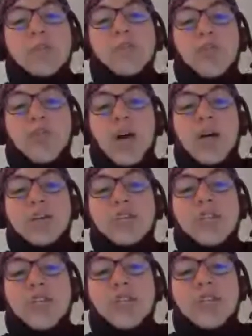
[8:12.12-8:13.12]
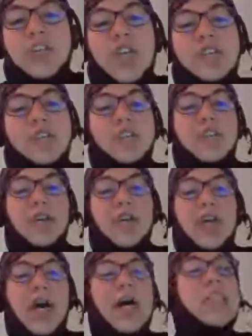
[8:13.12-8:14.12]
providers such as
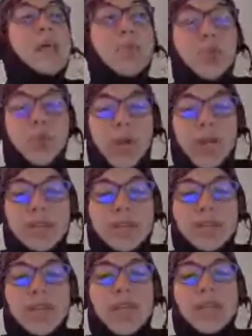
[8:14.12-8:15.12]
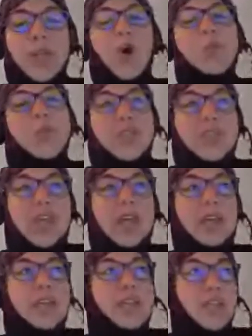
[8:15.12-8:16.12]
AWS and OpenStack.
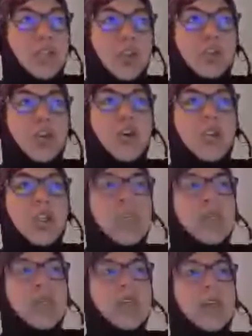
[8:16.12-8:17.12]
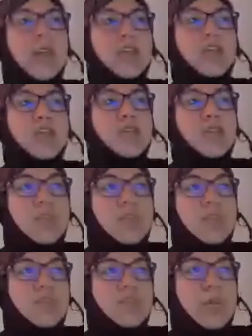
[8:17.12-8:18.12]
It's not only Azure
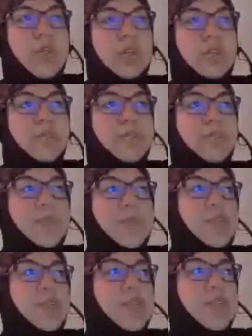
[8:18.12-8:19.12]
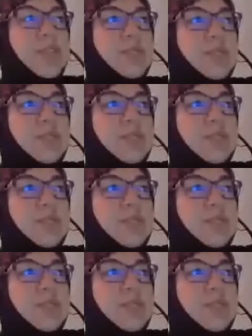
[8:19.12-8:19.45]
Fabric service.